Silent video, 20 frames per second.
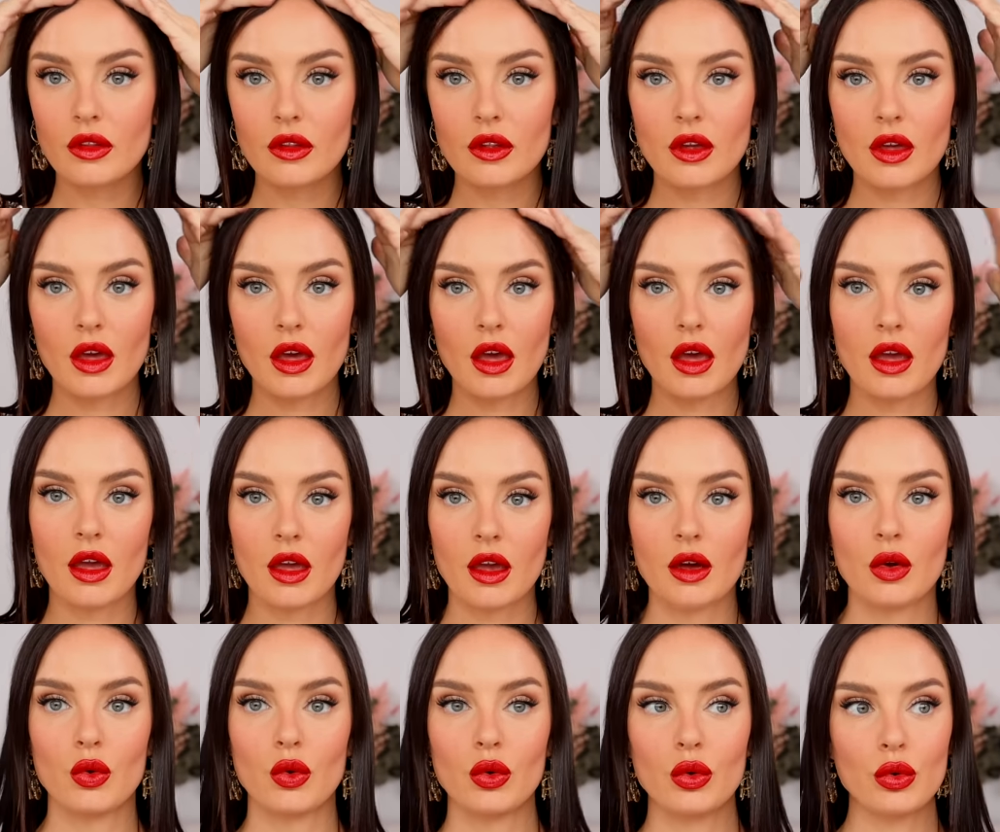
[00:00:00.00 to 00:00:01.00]

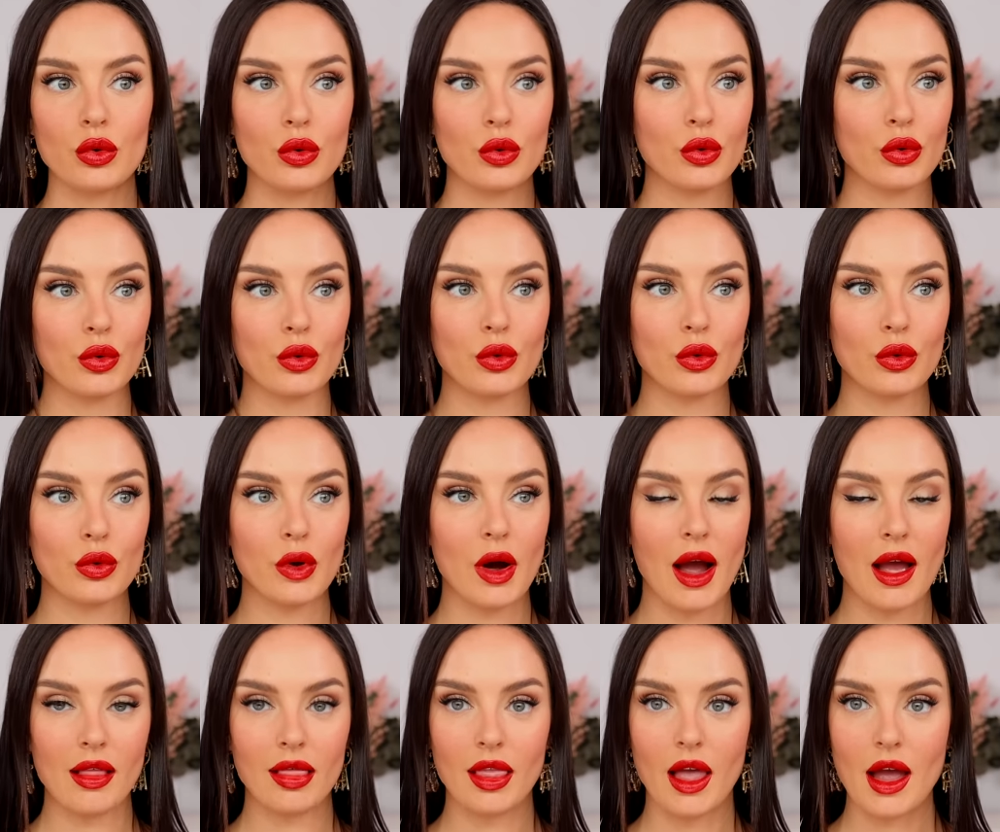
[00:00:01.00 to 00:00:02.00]
Okay, ooh,
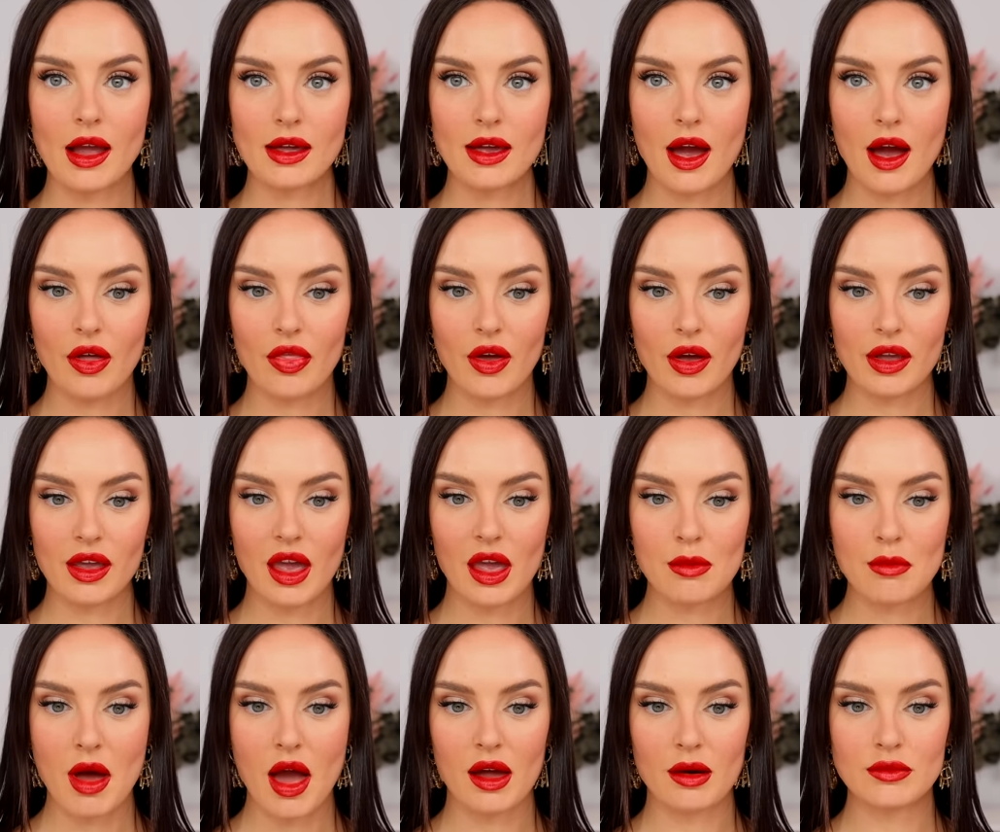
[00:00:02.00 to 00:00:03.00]
I like how that
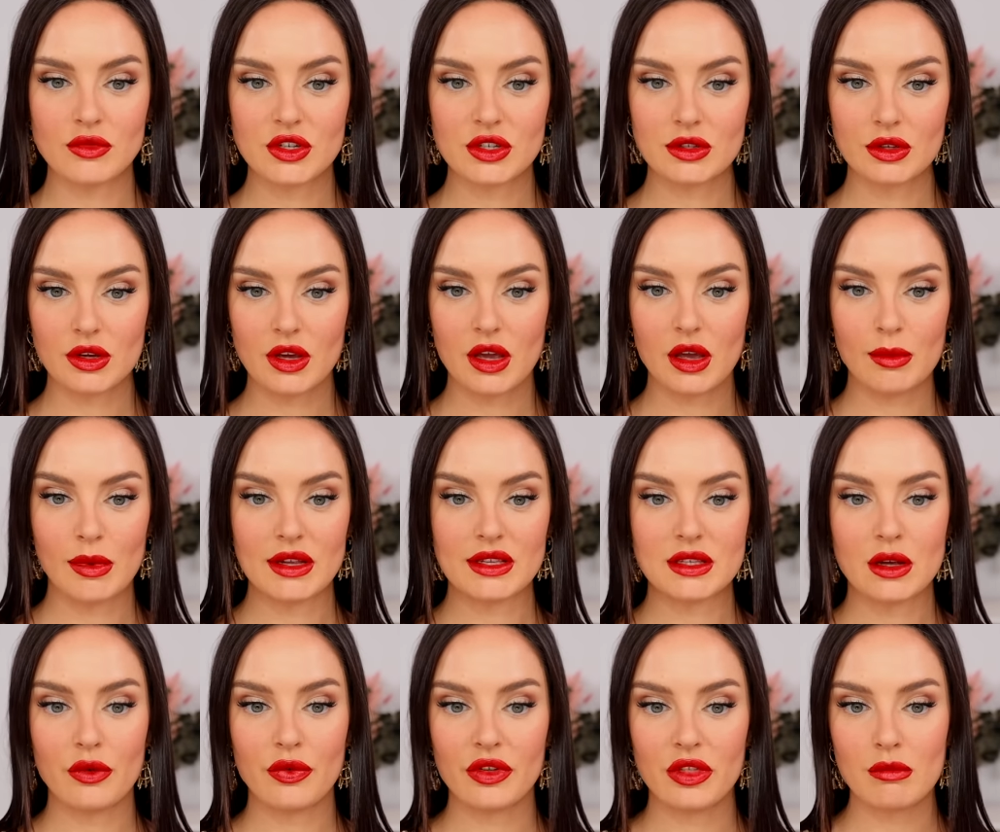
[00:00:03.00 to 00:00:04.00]
came out. I'm just looking at
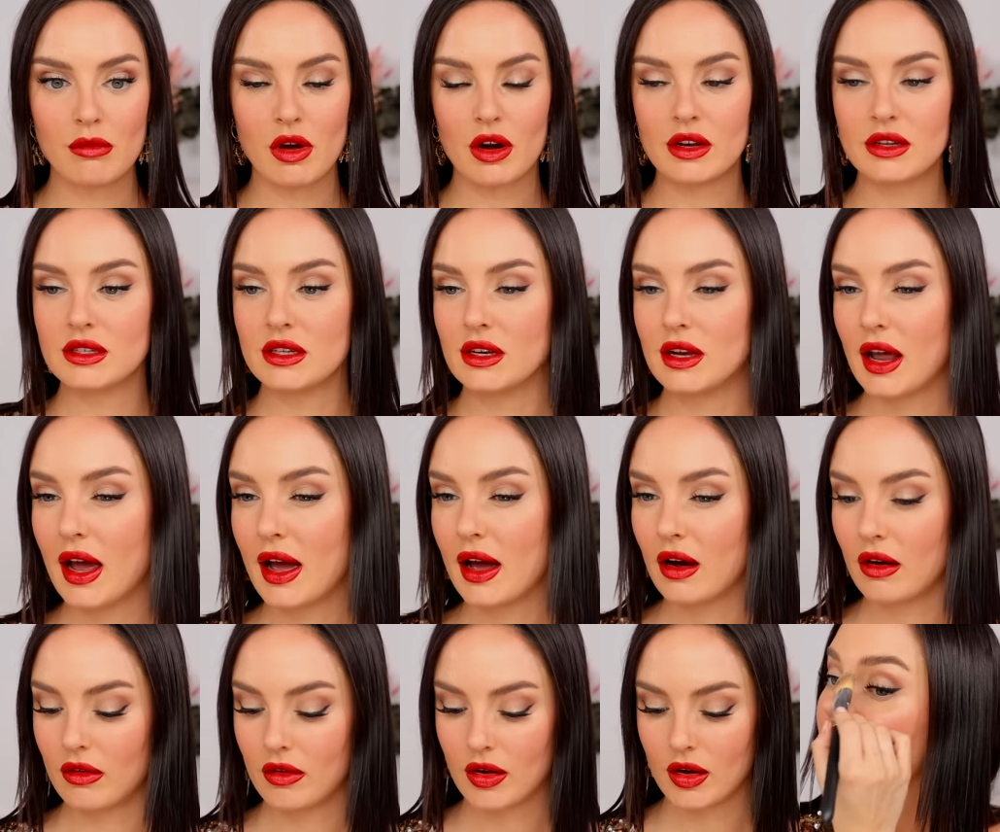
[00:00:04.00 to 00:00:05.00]
myself in the monitor
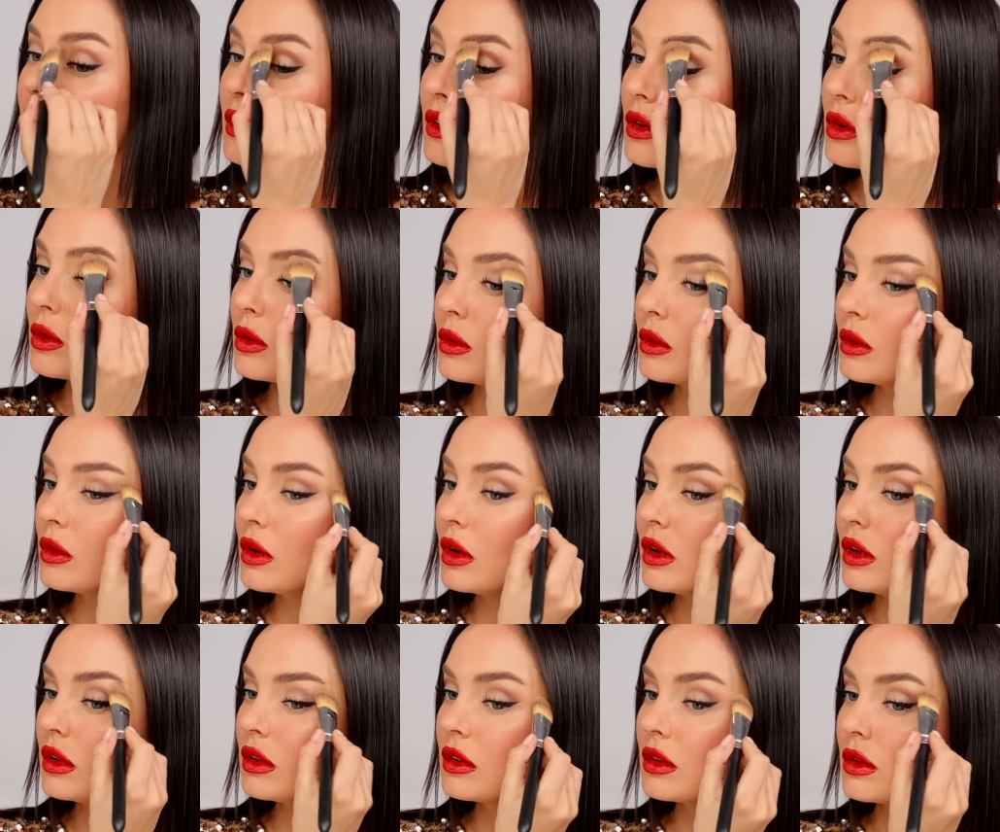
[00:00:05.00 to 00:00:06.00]
now.
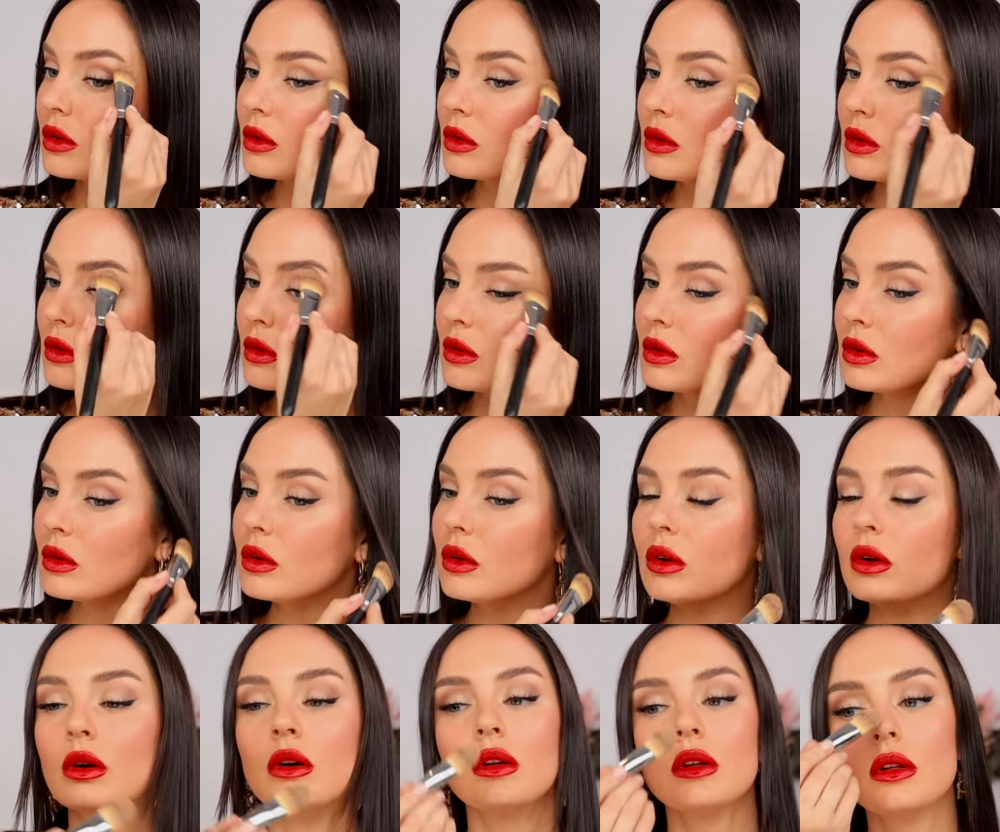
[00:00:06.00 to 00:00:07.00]
Cool, cool, cool,
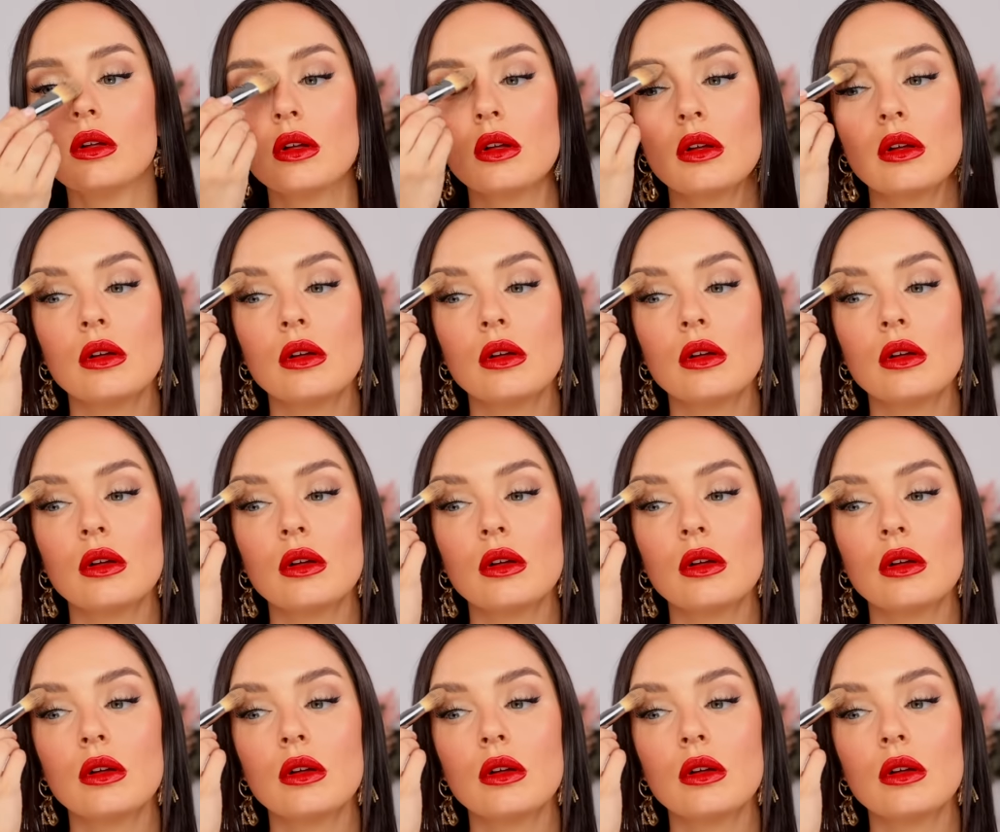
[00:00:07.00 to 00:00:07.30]
cool.